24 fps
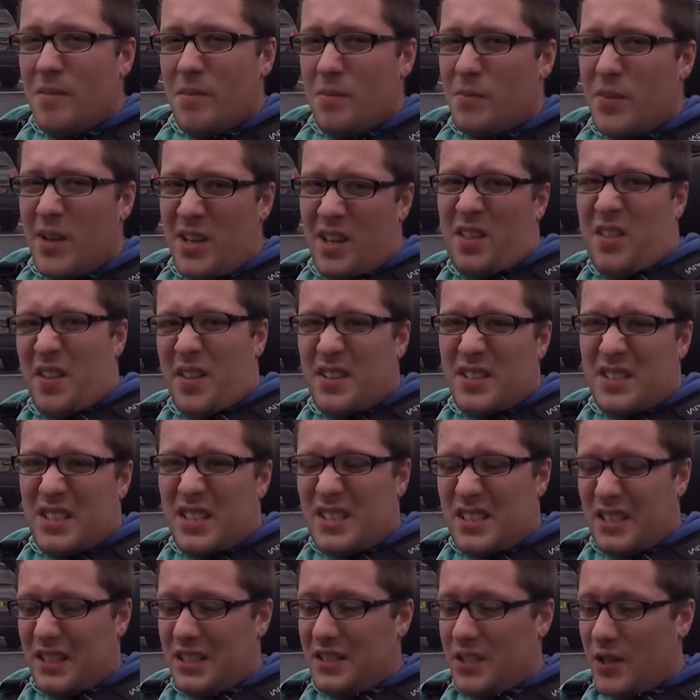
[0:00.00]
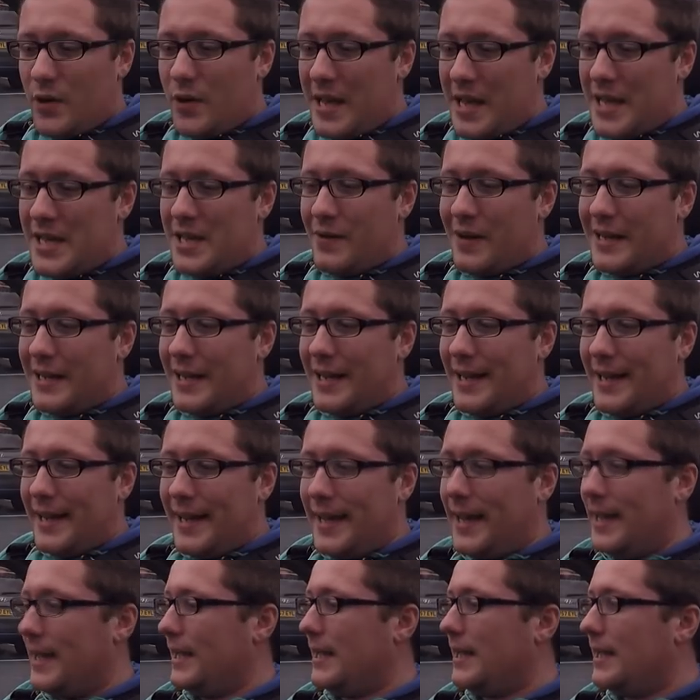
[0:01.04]
but you're thirsty, so you do it anyway.
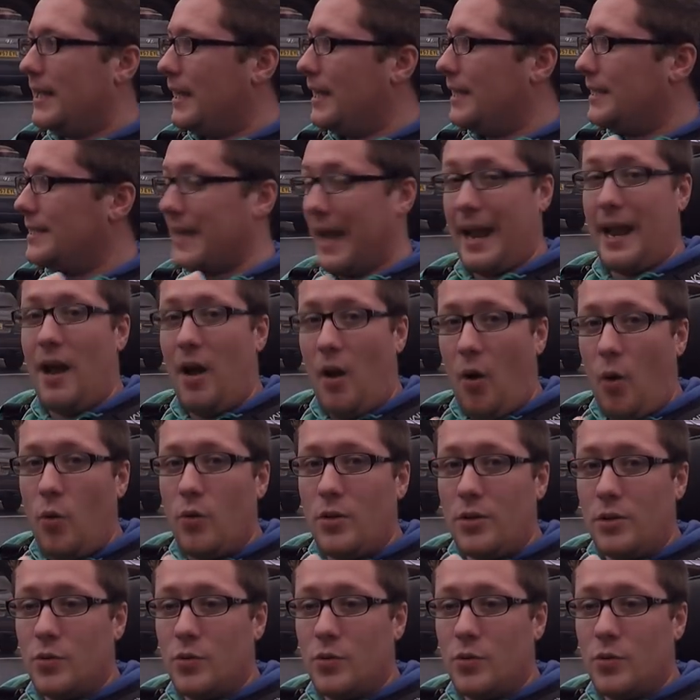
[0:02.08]
Here is how